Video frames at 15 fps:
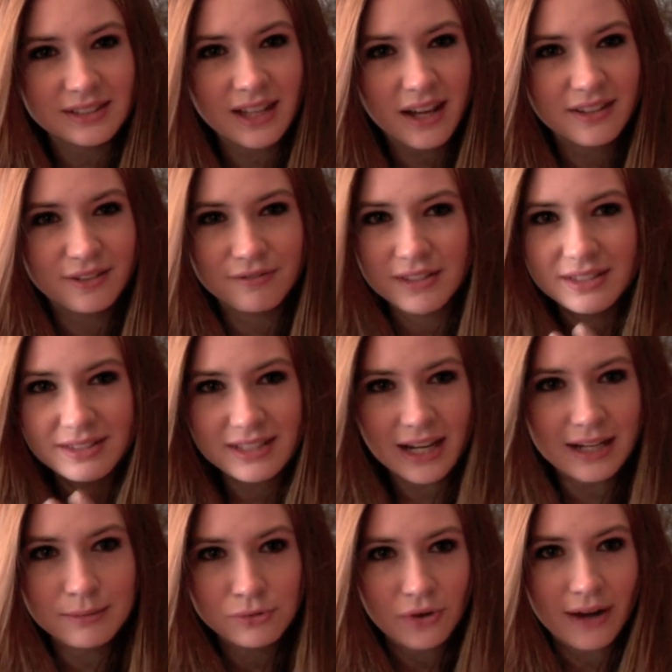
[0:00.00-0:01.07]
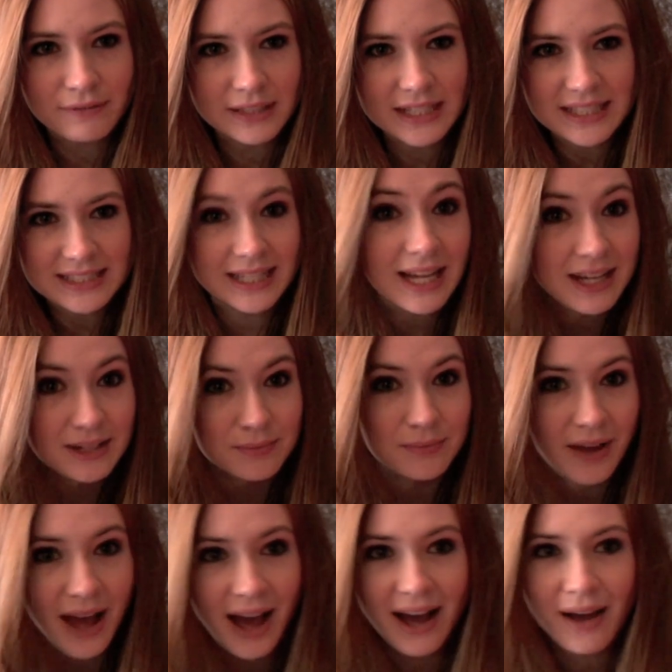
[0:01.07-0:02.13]
kind of this time traveling
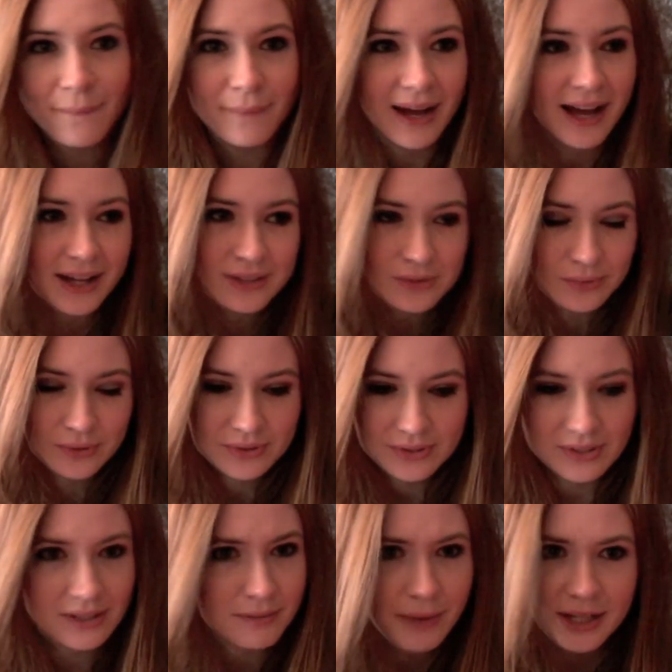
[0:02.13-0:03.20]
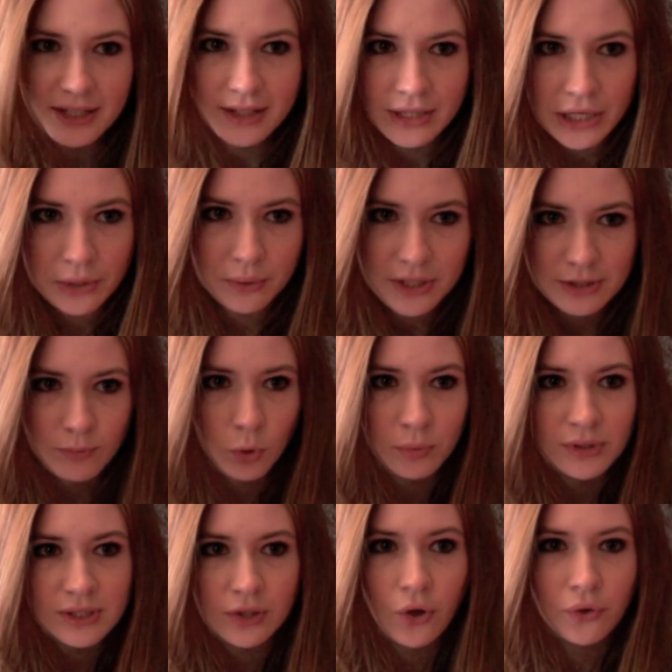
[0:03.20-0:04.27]
team, and we'll see many hilarious
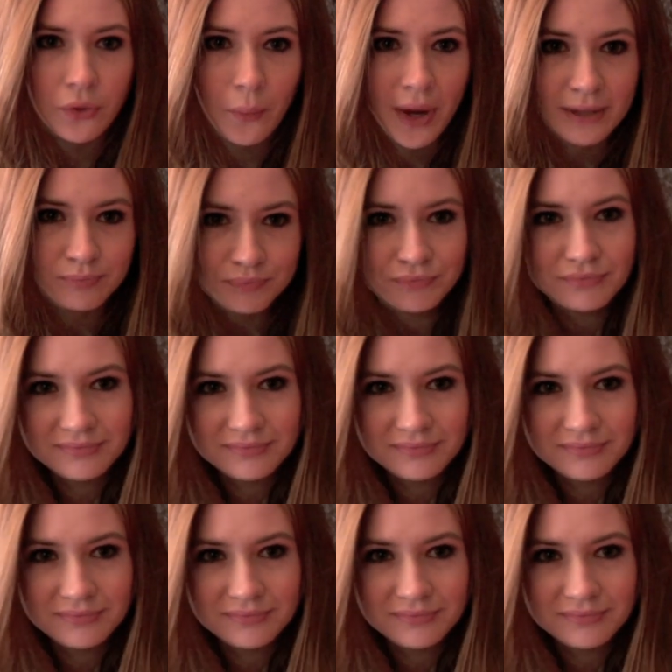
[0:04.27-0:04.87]
moments along the way.